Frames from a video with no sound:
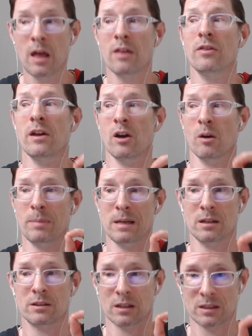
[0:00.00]
they are
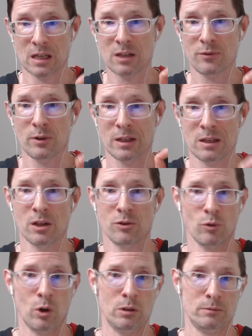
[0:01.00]
being successful in this
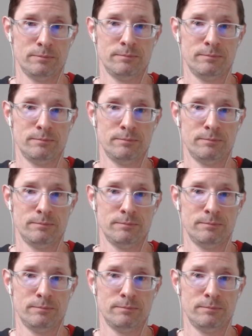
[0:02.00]
role.